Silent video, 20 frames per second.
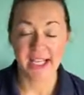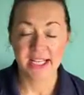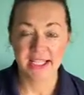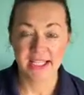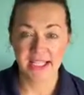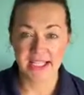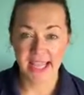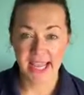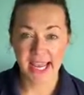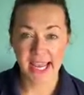
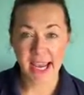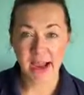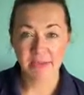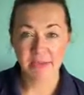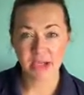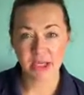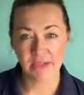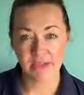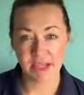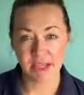Today I'm
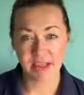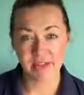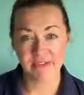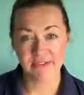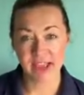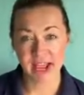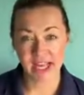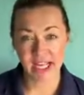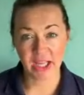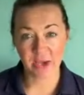going to be
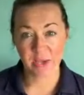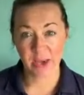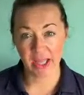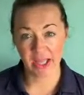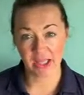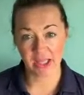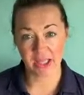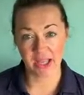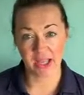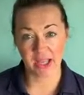very
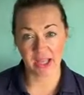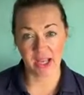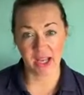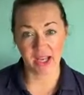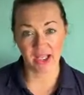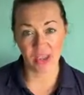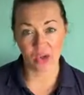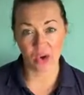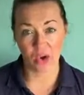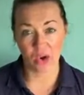
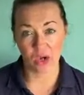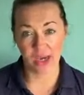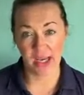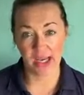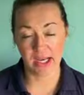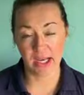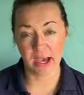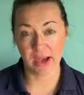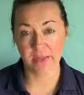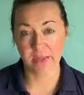quickly
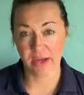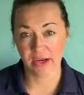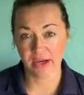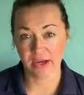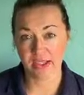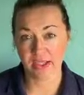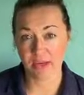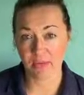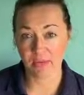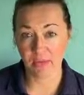talking
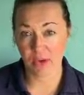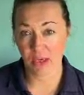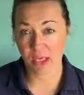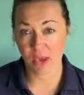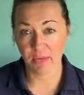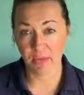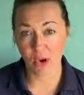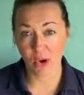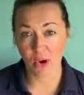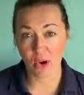about
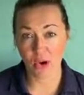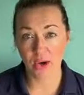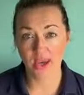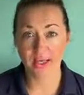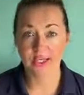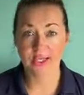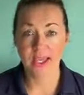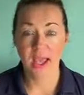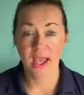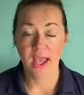
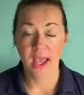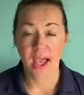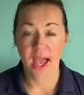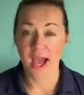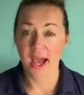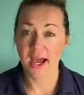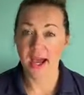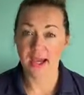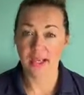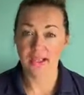monkeypox
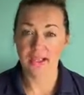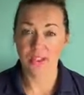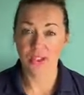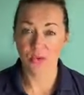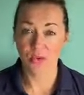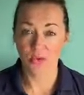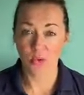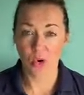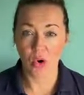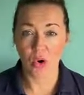and
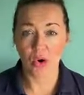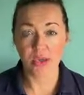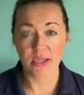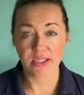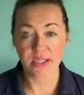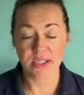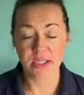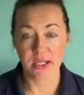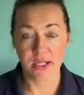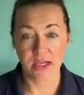
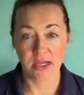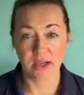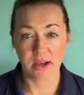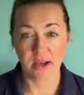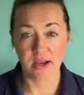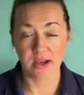what